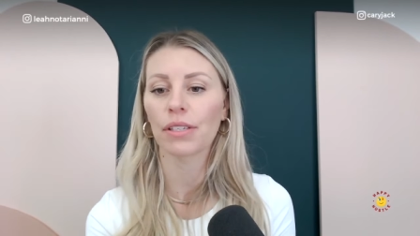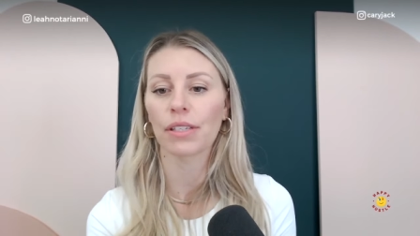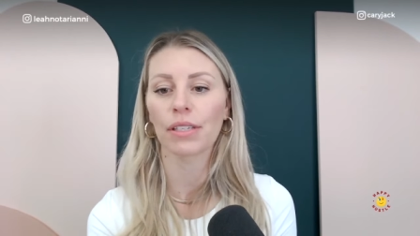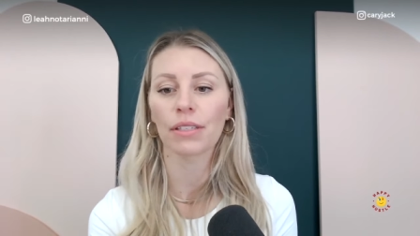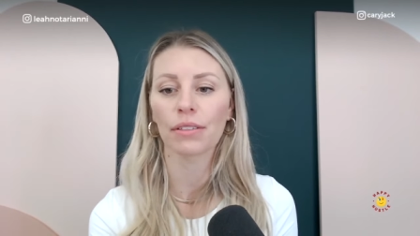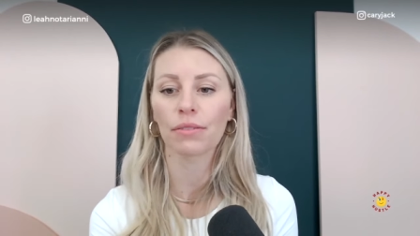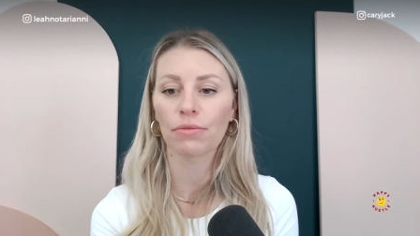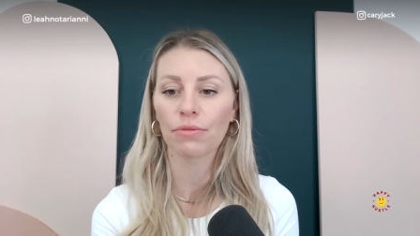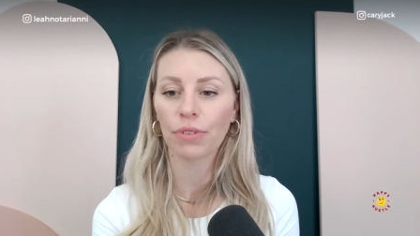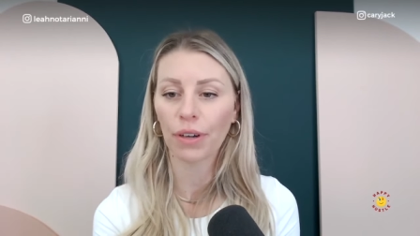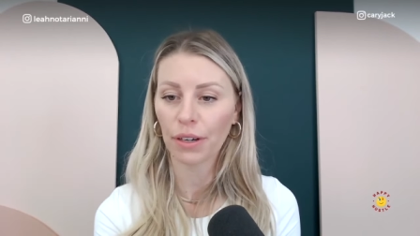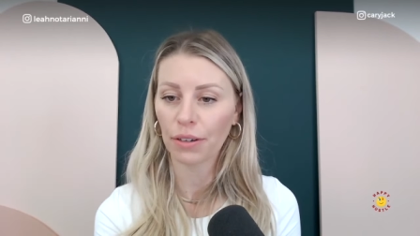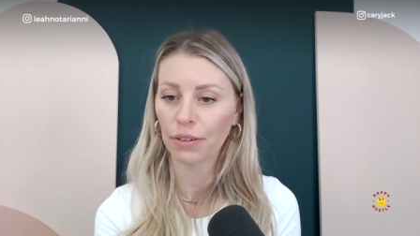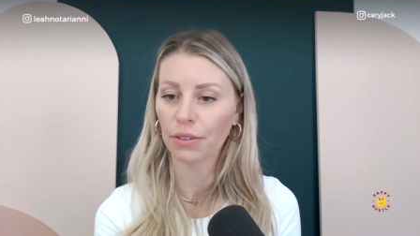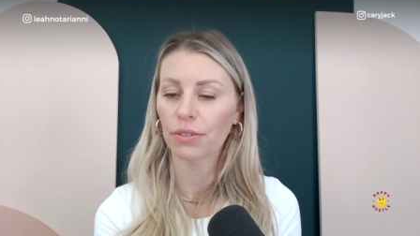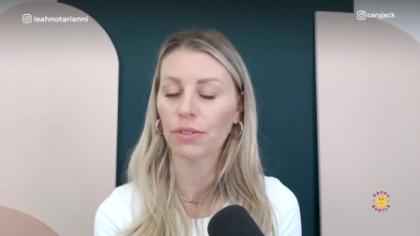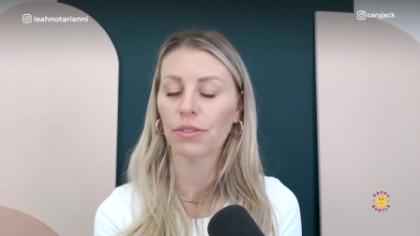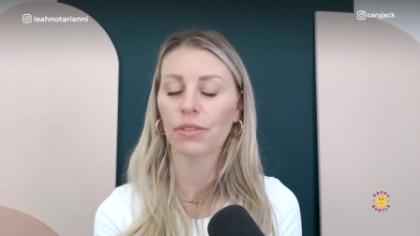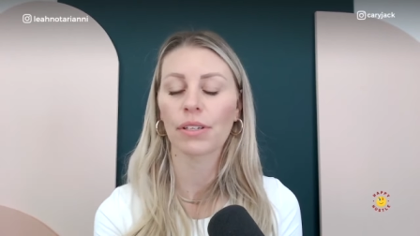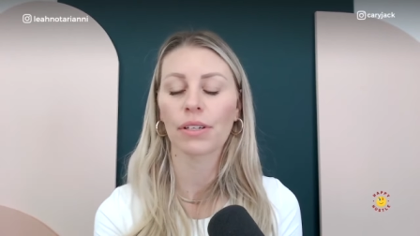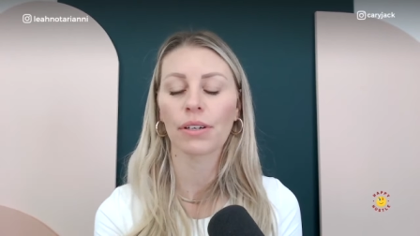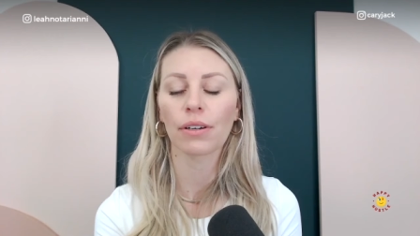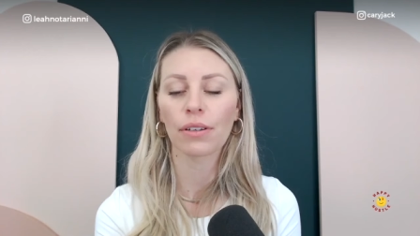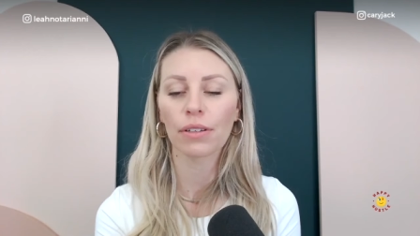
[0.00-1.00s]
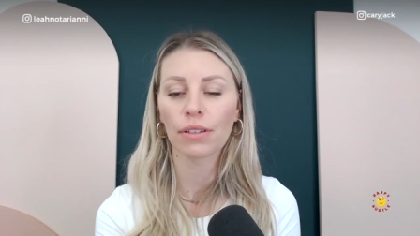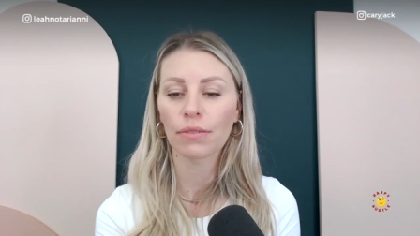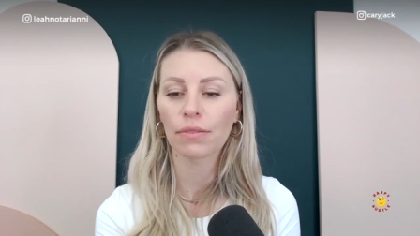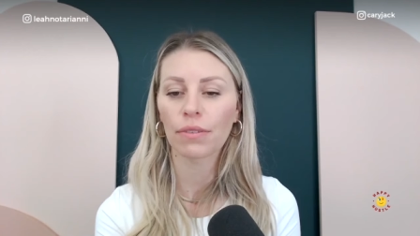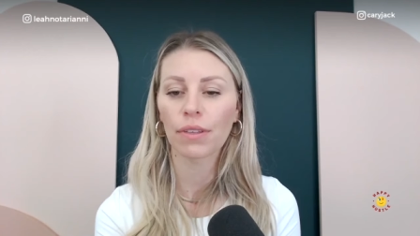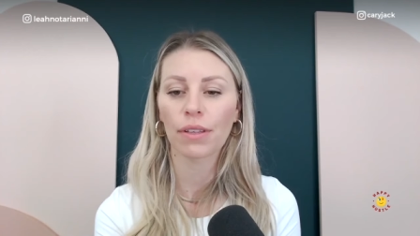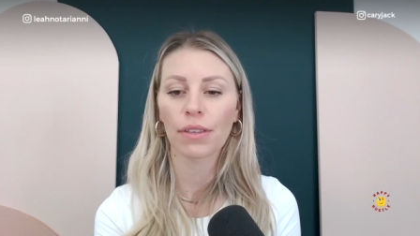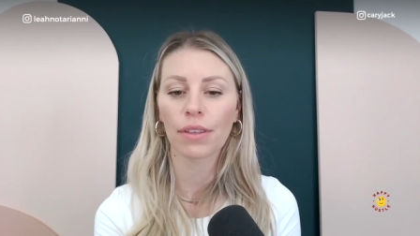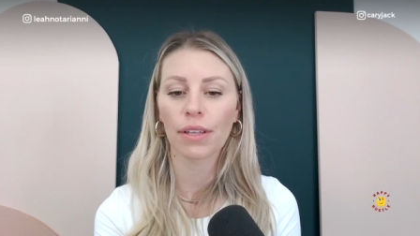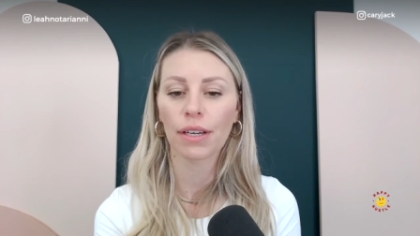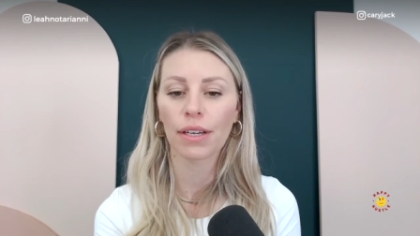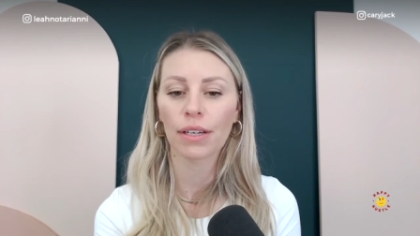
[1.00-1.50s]
and funnels and all of
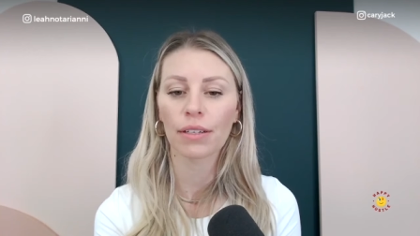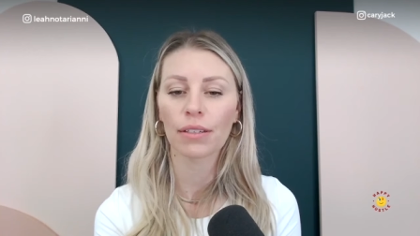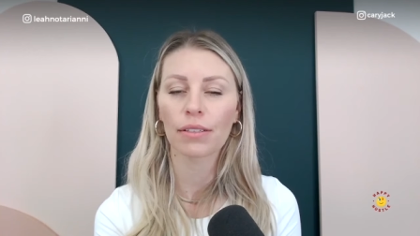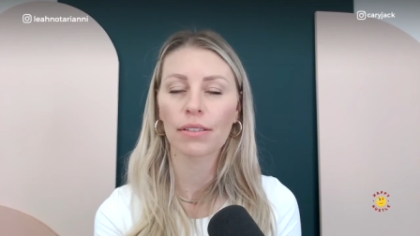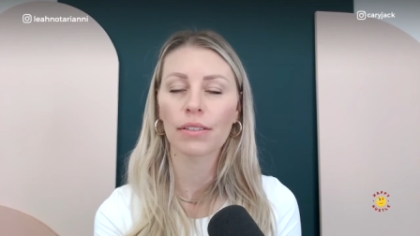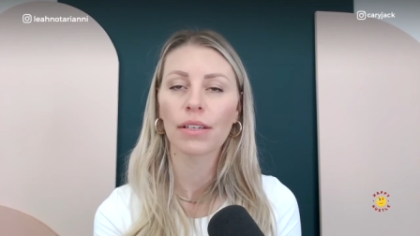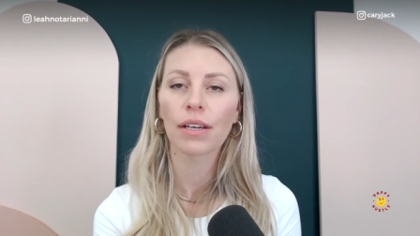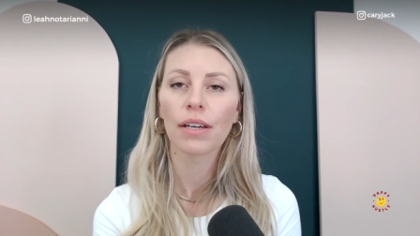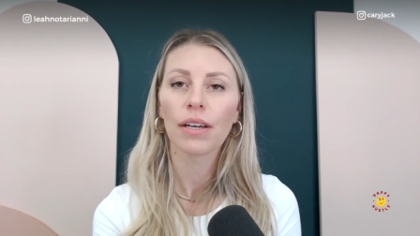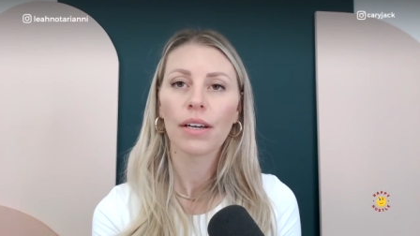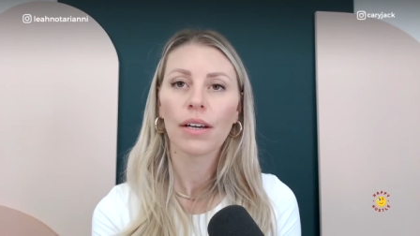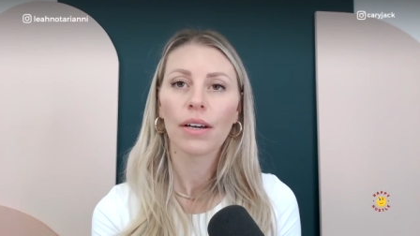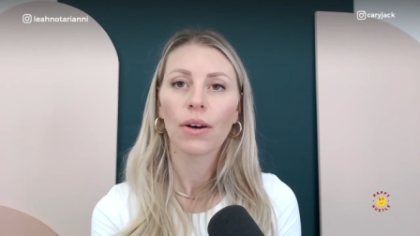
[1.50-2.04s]
the things.